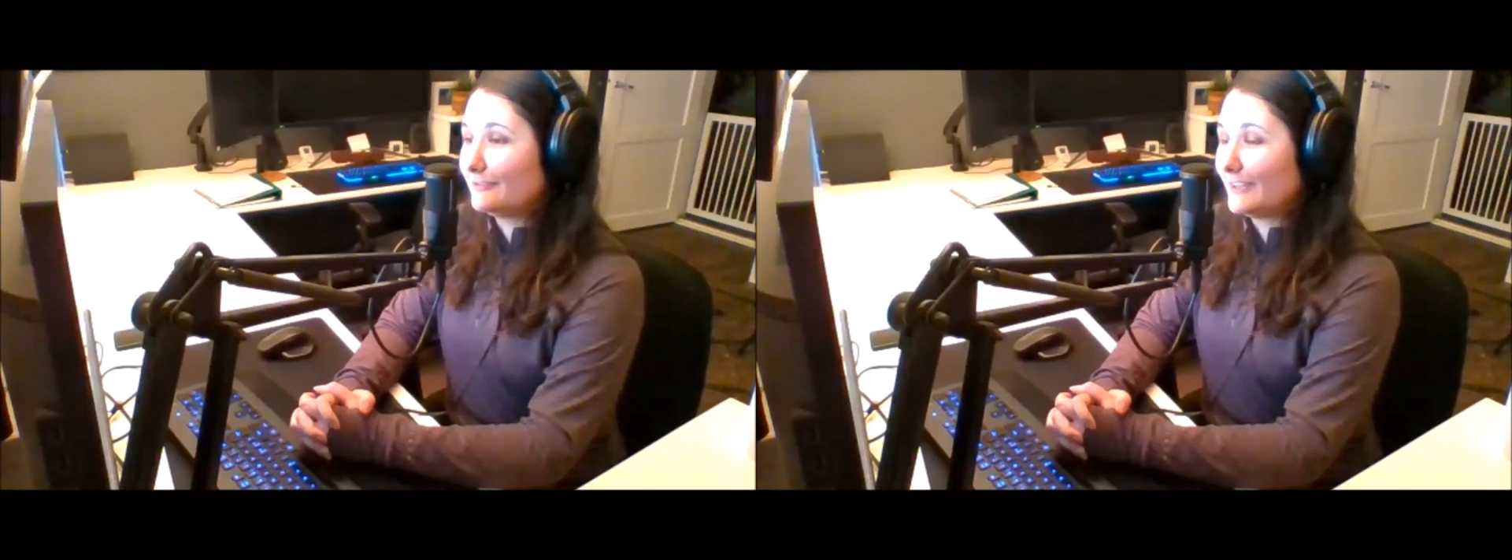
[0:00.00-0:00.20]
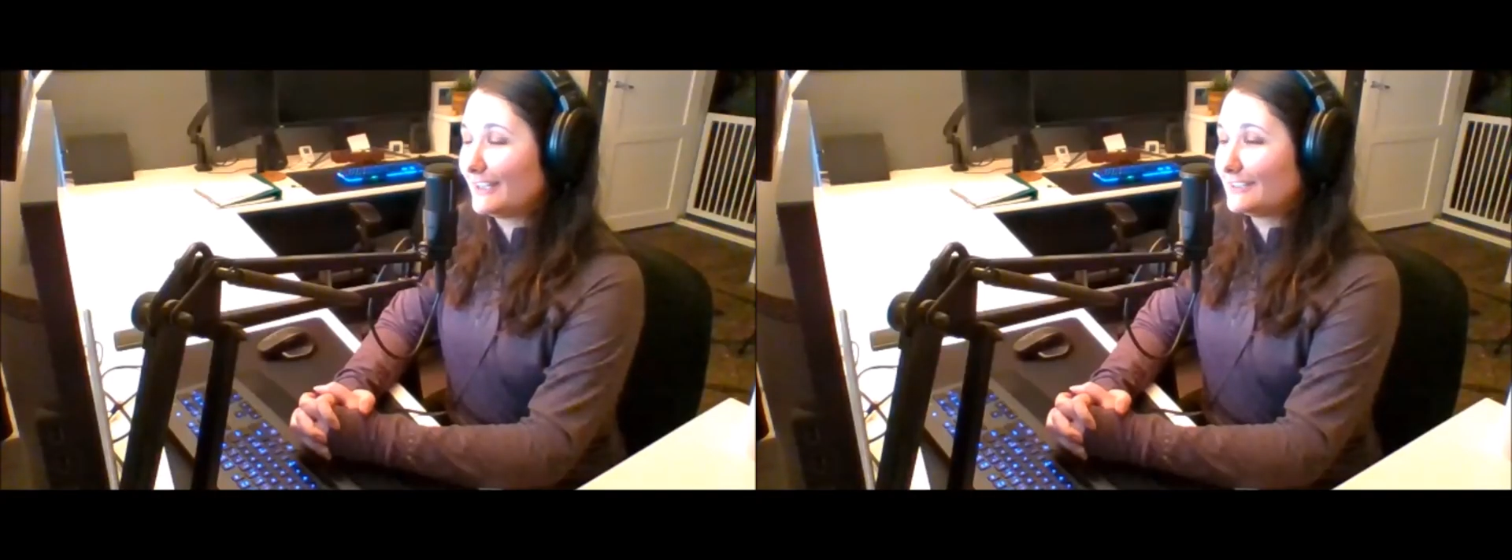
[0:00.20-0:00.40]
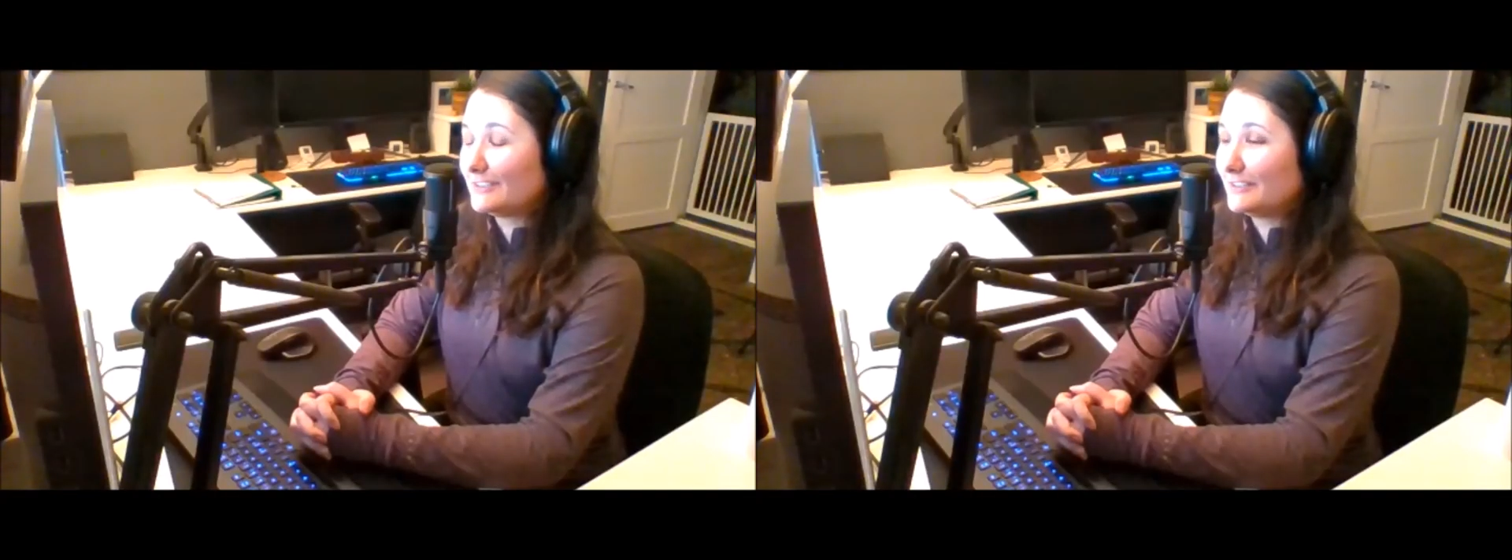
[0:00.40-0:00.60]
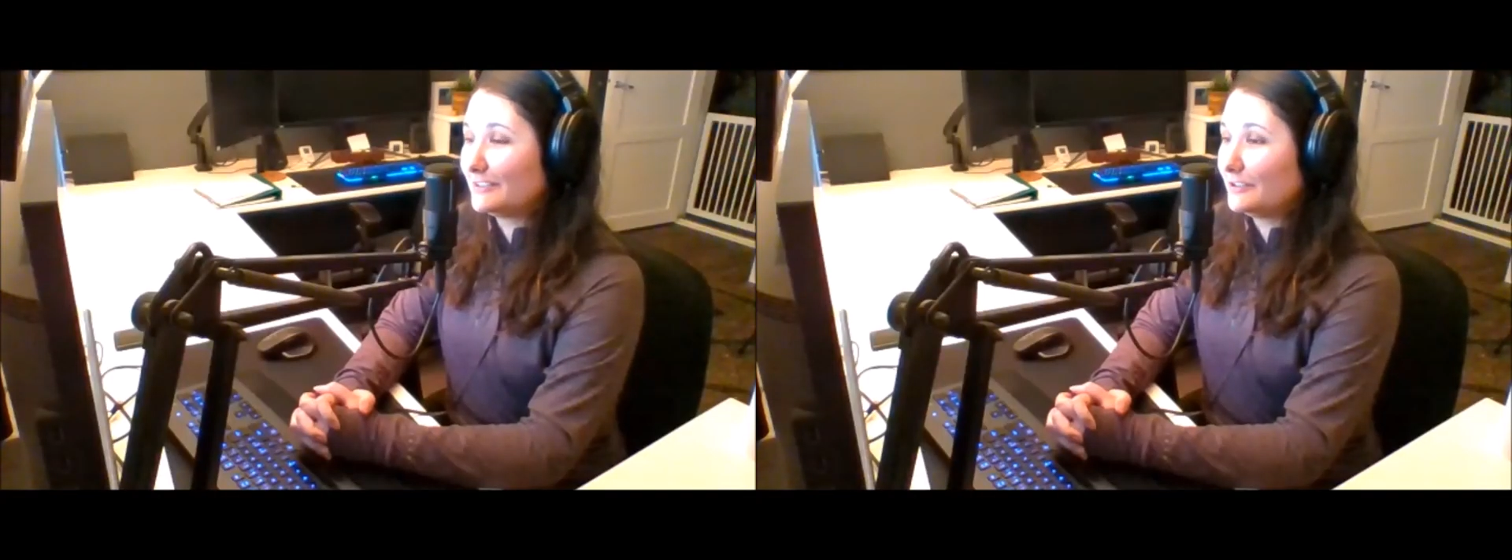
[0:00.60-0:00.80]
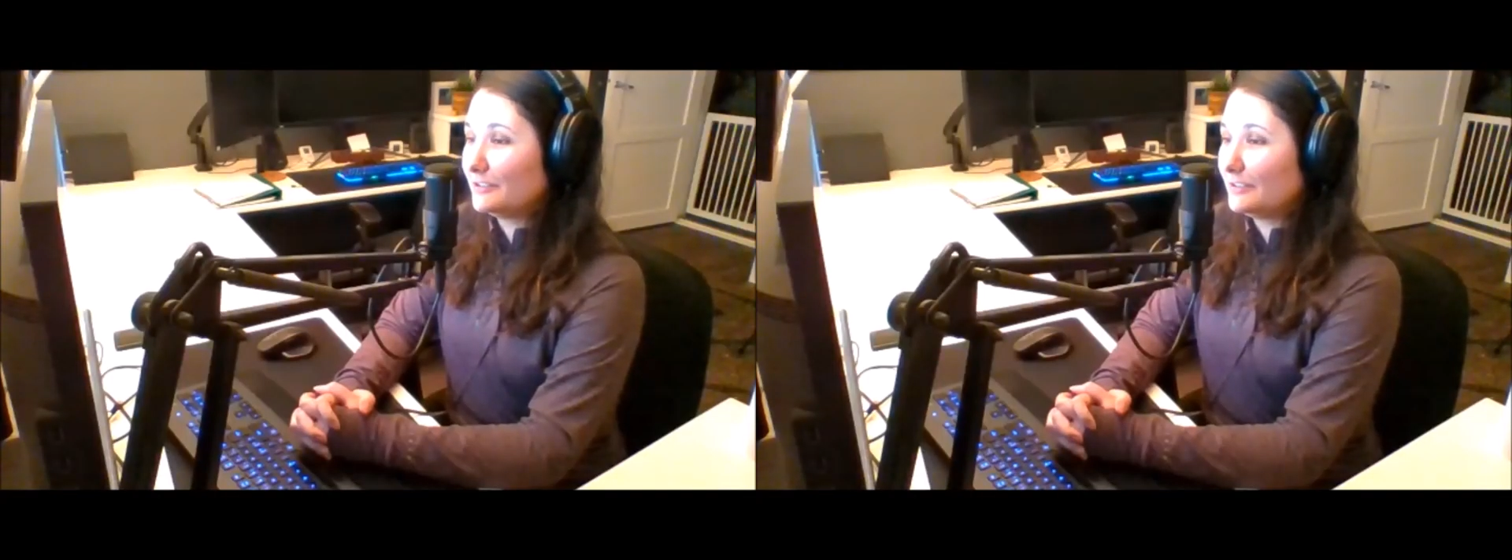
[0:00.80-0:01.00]

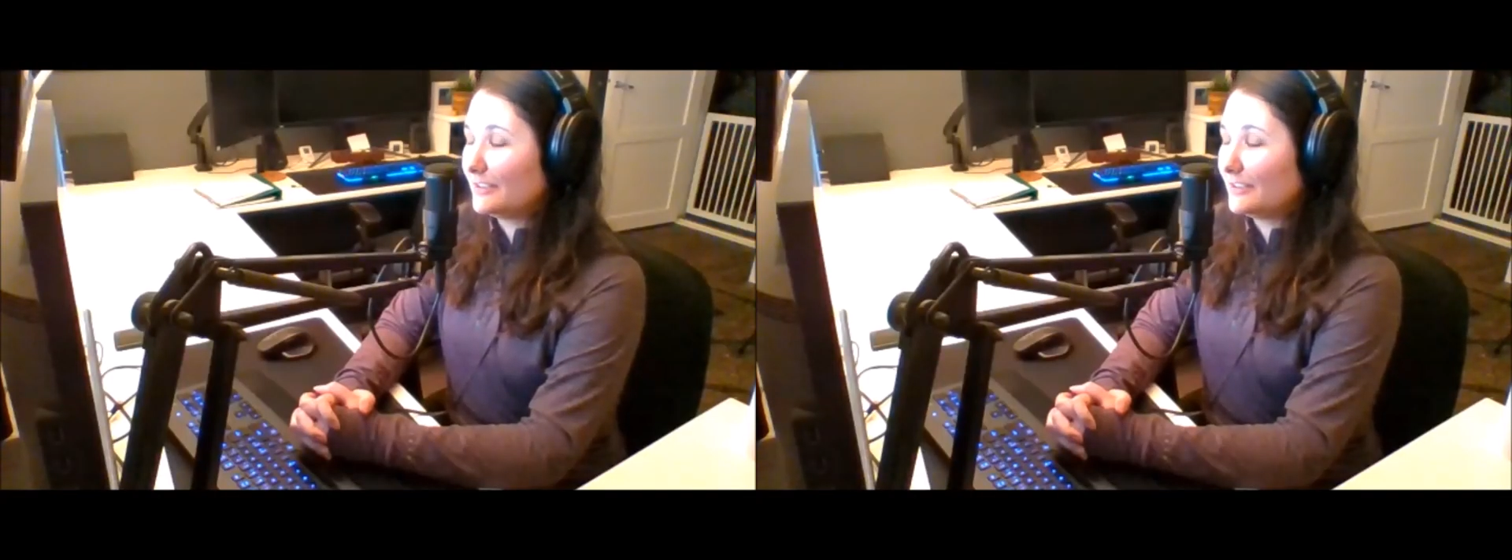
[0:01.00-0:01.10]
attitude.